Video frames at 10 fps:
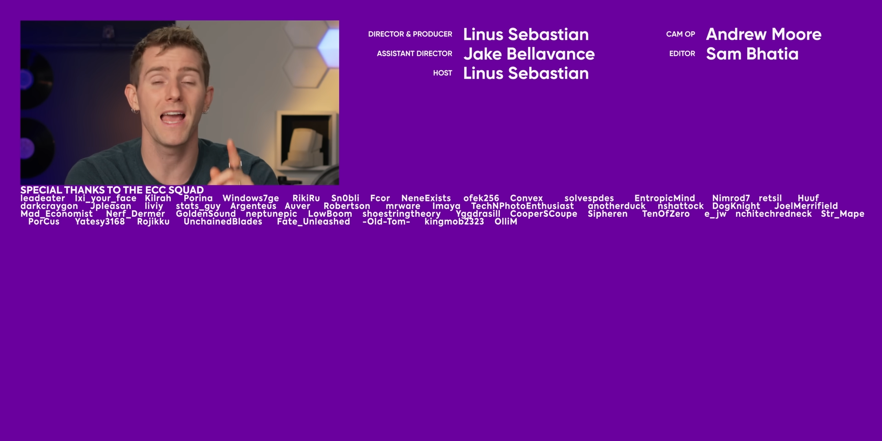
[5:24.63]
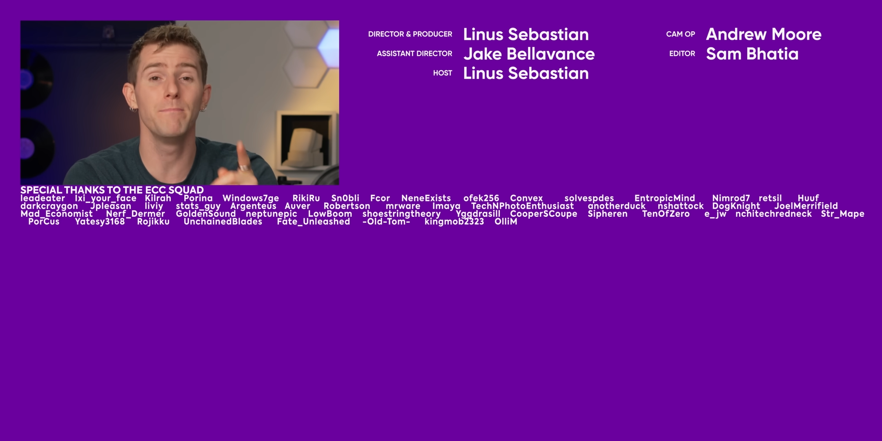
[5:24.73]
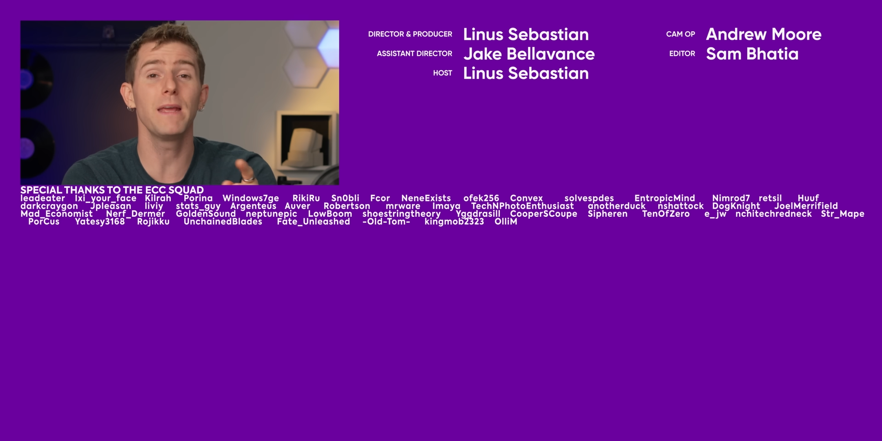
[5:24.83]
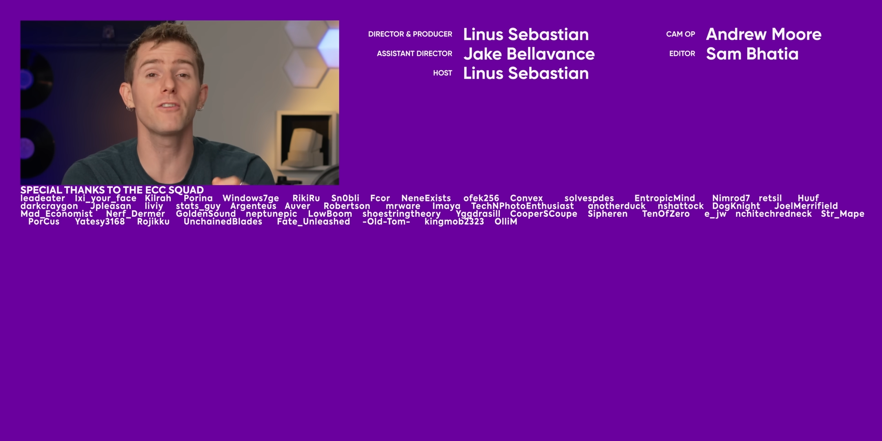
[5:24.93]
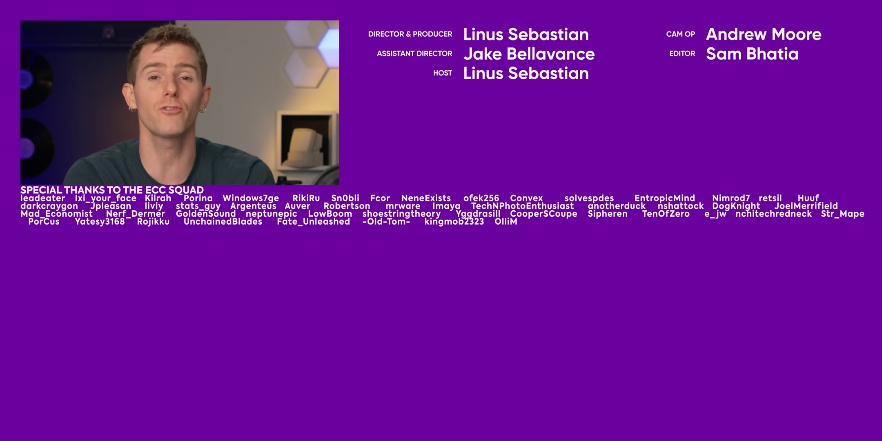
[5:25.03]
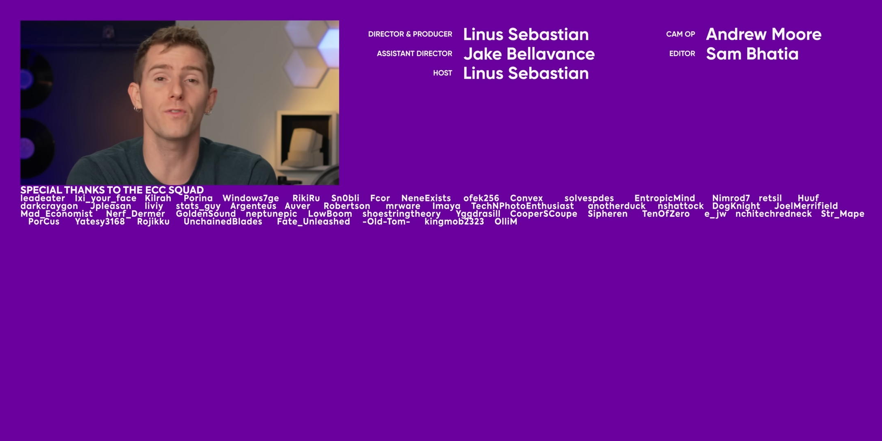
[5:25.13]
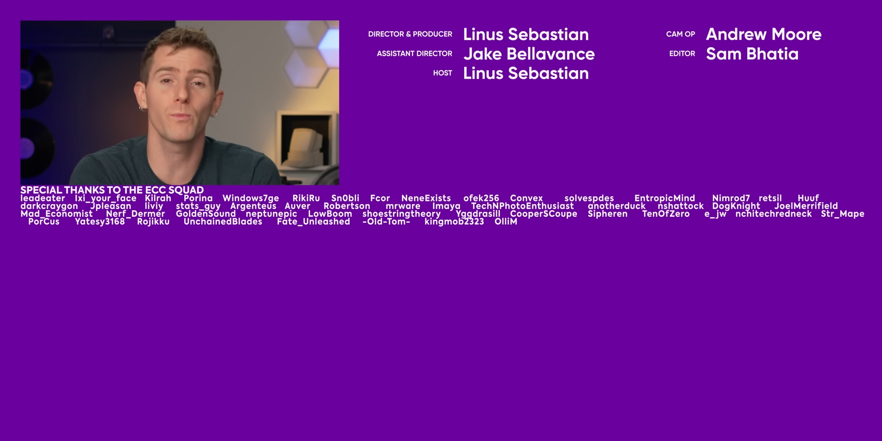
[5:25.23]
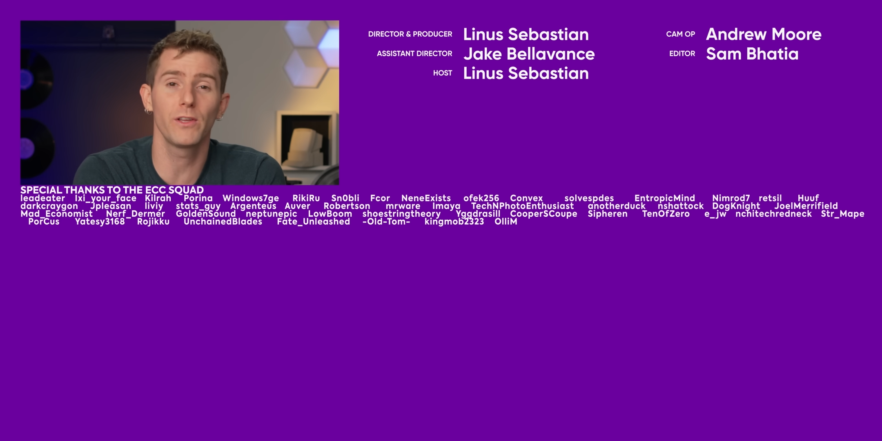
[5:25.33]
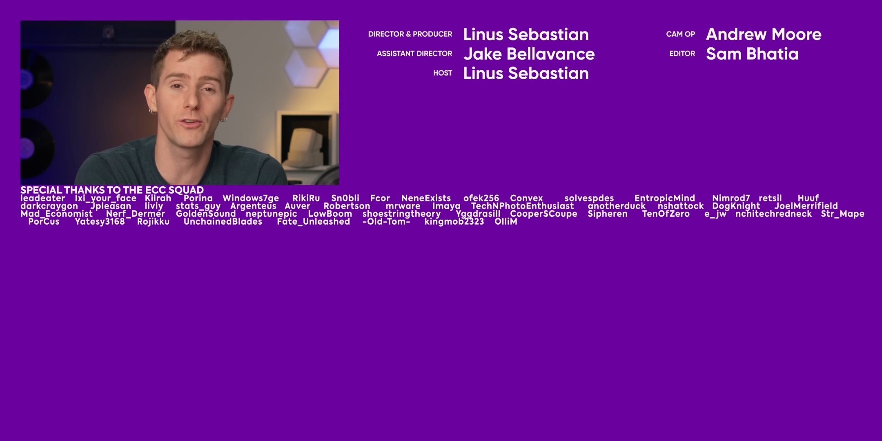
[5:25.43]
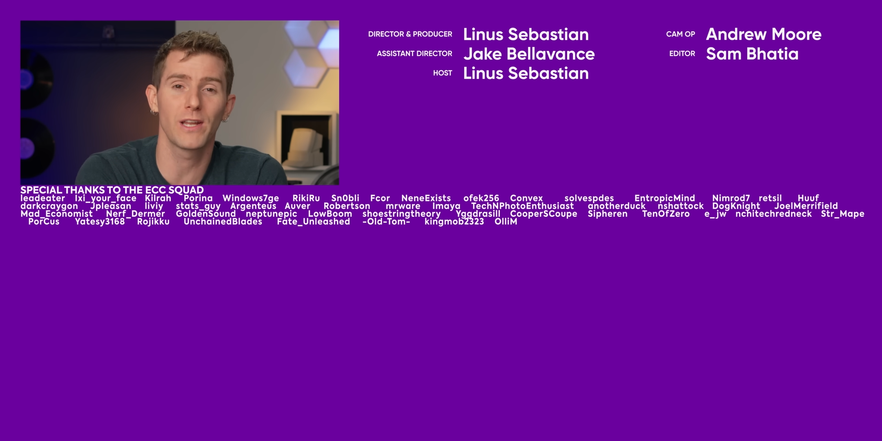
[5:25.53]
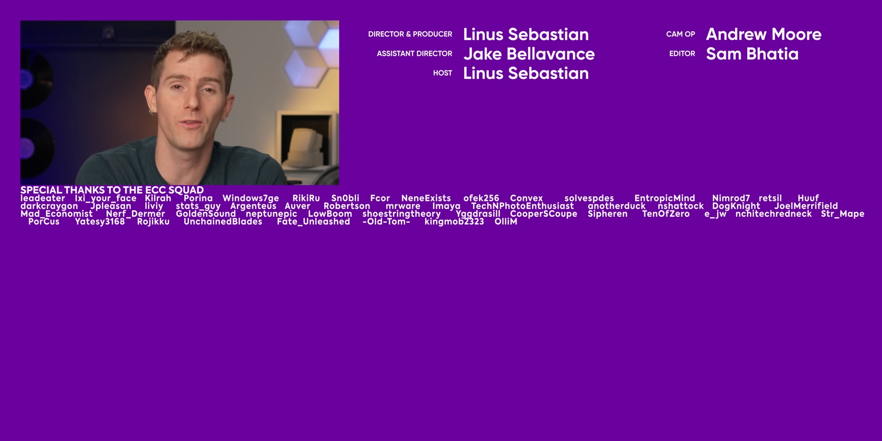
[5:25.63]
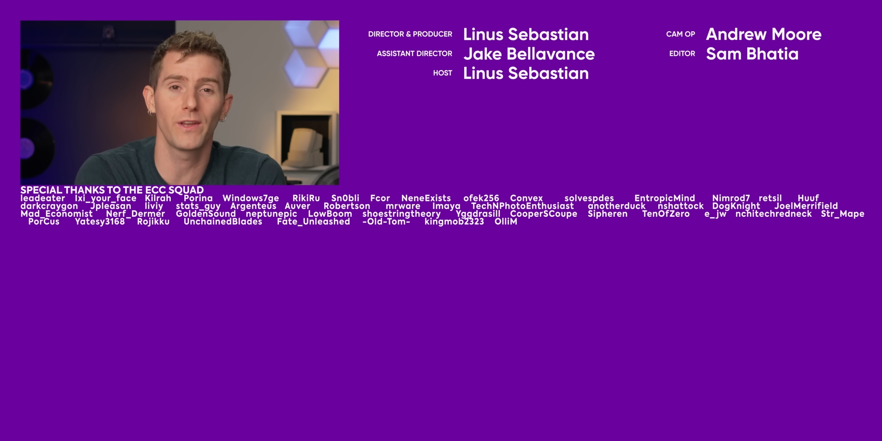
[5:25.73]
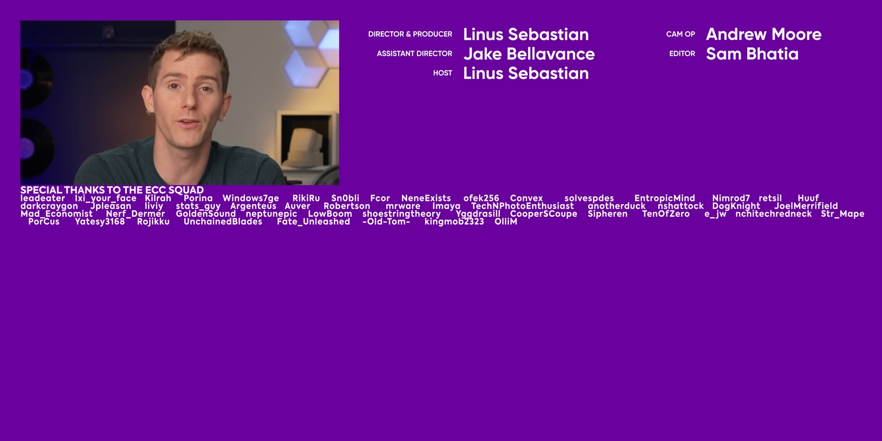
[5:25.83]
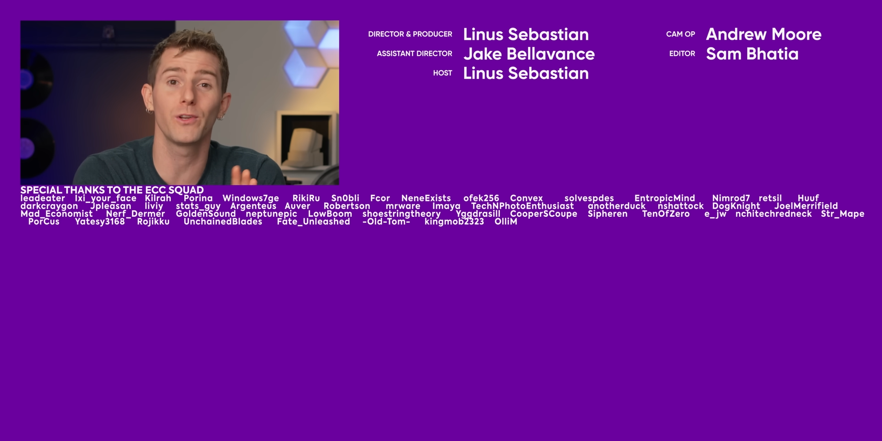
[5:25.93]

and make sure that while you're down there,